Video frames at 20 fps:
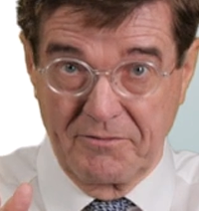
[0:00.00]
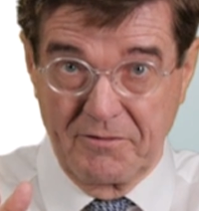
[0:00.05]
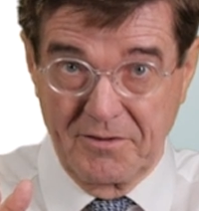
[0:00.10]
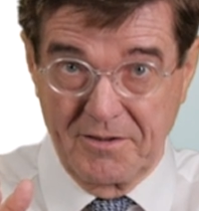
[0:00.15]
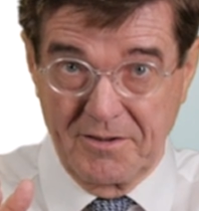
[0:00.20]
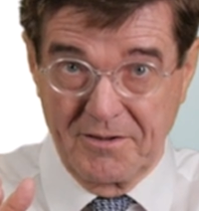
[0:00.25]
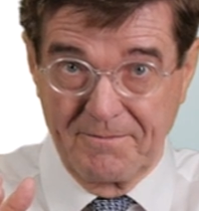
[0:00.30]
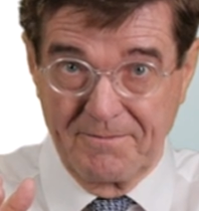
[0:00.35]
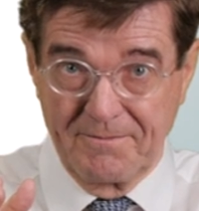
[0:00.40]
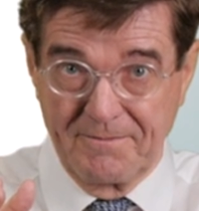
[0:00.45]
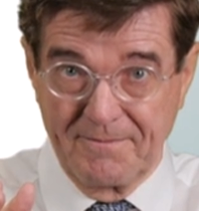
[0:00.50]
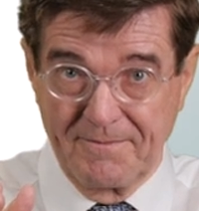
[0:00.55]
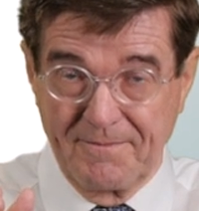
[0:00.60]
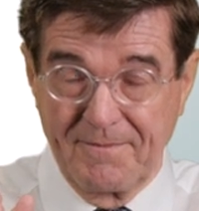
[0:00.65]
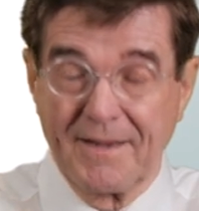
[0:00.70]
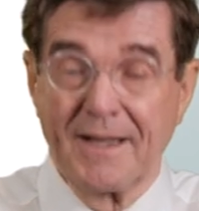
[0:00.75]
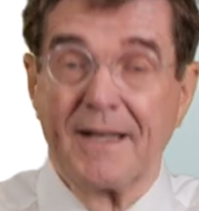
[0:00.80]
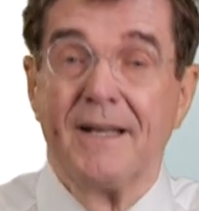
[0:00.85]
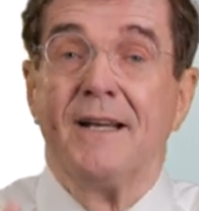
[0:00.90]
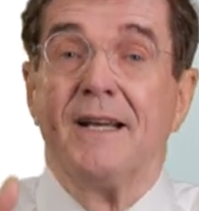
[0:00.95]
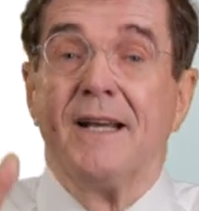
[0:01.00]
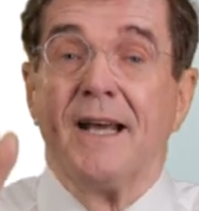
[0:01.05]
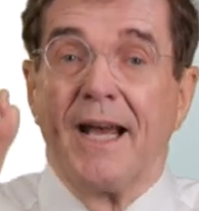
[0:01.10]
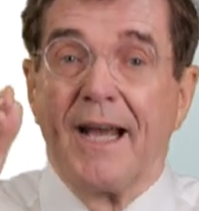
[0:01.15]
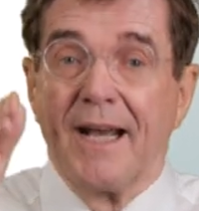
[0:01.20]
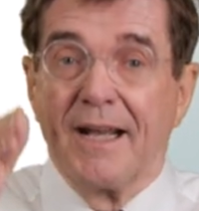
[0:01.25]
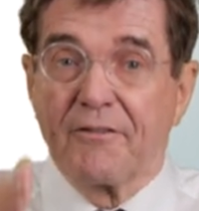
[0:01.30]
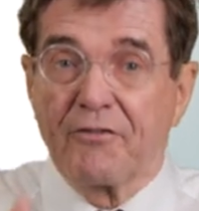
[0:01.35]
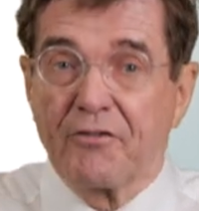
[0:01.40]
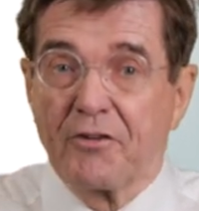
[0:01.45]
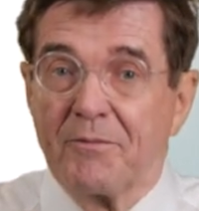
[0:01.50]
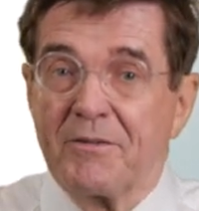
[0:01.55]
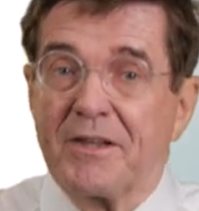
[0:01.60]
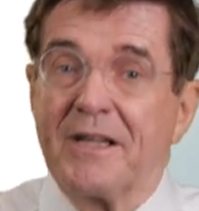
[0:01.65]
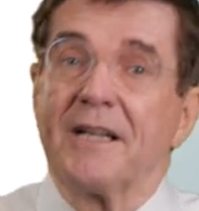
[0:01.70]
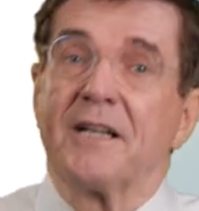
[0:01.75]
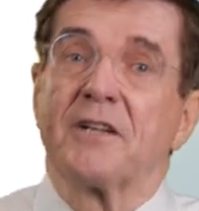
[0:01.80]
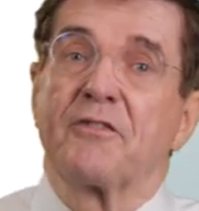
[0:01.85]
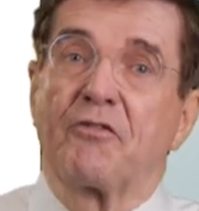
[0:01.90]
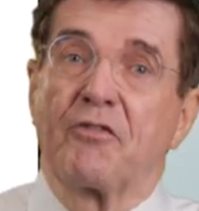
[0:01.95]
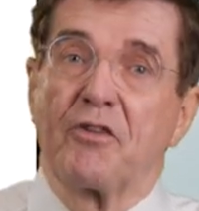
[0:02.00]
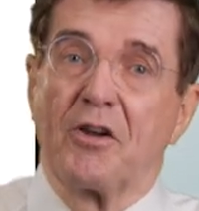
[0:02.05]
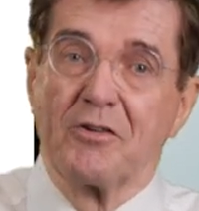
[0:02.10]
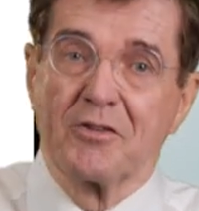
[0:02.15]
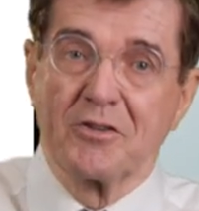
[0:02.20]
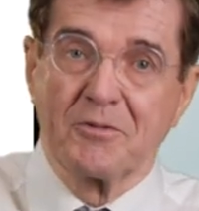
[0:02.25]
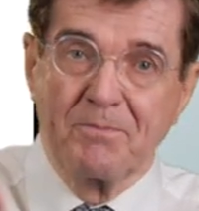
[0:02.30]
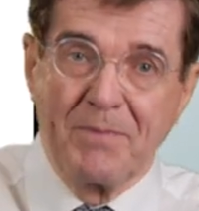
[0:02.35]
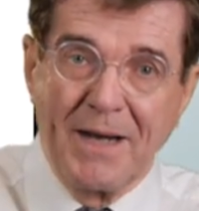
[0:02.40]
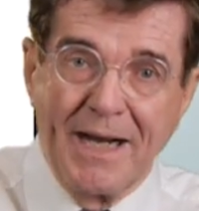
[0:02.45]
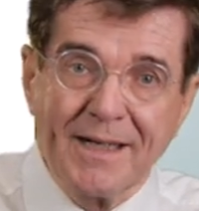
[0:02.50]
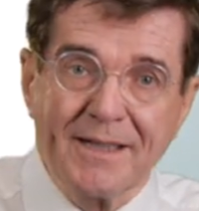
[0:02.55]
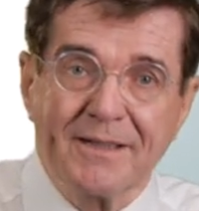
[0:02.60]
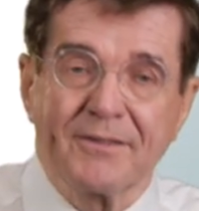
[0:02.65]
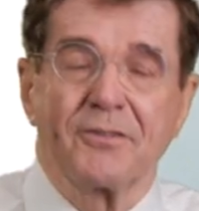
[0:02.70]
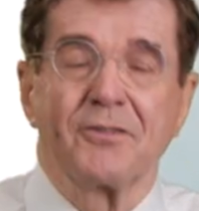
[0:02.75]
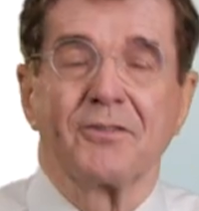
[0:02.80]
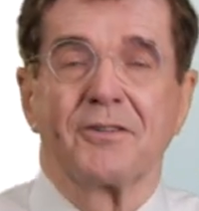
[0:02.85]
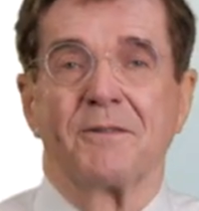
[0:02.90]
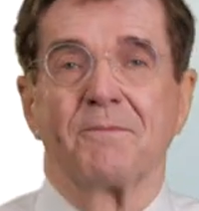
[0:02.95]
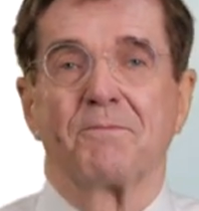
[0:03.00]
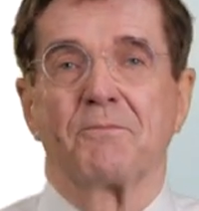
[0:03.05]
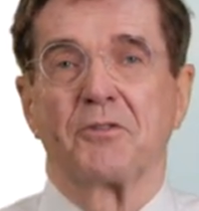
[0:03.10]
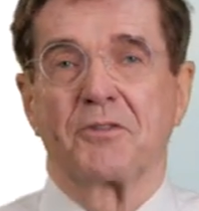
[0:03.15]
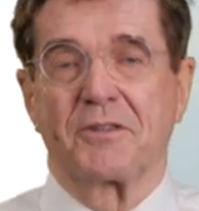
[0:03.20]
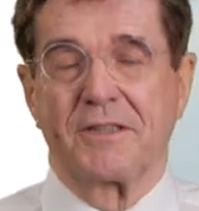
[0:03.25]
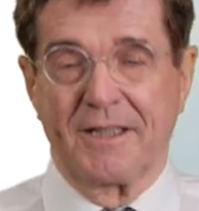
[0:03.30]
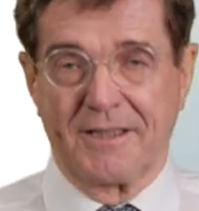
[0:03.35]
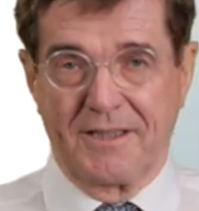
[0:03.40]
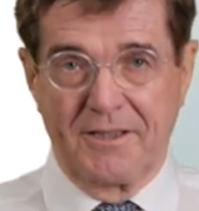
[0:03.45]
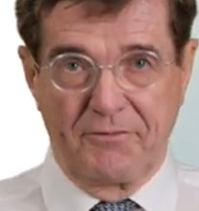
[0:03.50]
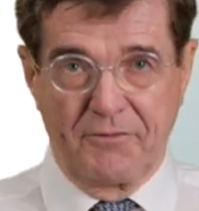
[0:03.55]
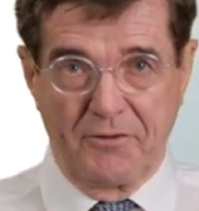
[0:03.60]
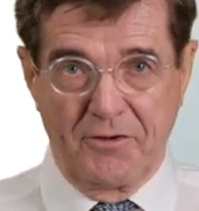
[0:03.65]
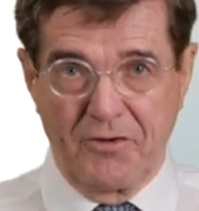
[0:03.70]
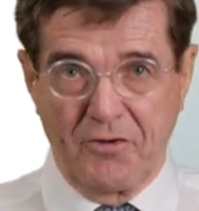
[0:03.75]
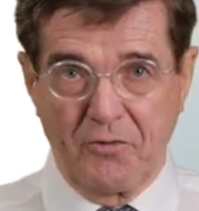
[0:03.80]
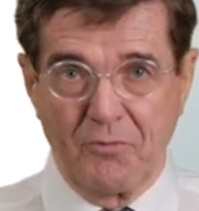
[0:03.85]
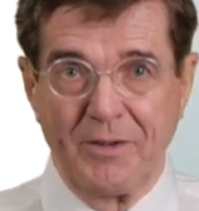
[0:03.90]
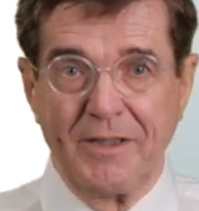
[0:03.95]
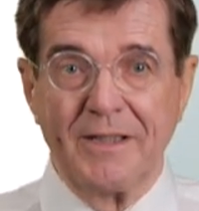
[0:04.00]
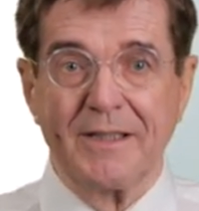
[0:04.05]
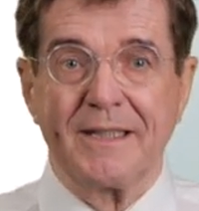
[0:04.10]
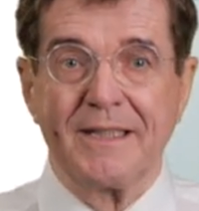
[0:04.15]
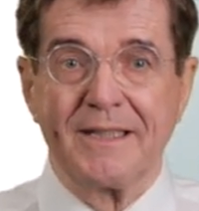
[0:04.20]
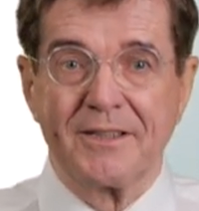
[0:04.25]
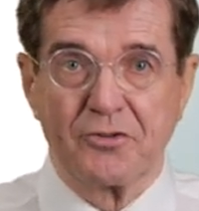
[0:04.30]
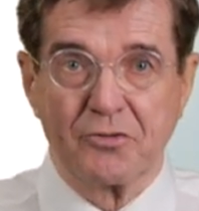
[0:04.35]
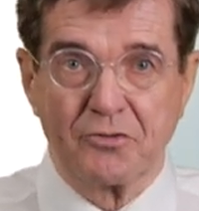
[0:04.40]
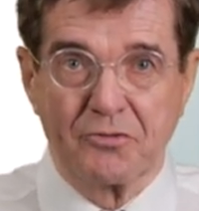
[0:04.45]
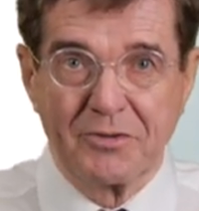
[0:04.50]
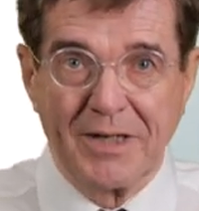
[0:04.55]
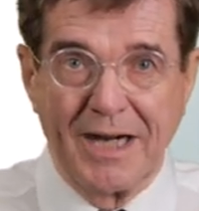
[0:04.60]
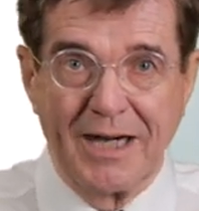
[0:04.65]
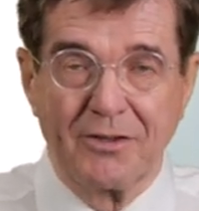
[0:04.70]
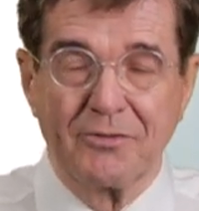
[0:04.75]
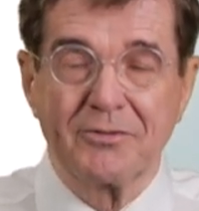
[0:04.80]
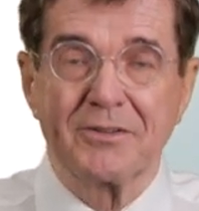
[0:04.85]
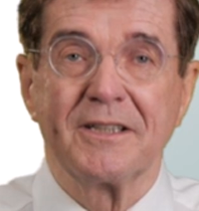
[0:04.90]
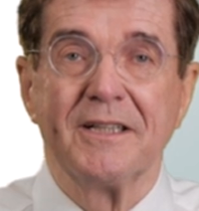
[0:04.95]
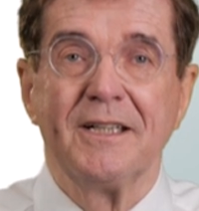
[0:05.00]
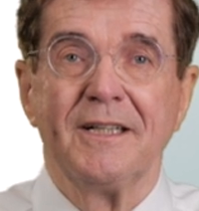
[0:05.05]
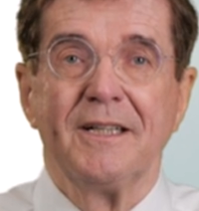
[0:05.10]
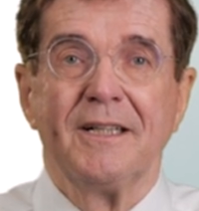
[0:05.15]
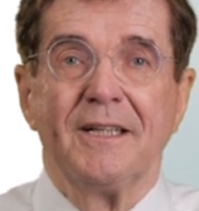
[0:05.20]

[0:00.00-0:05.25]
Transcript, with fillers: volts. And from there it flows back through the protective earth wire into ground.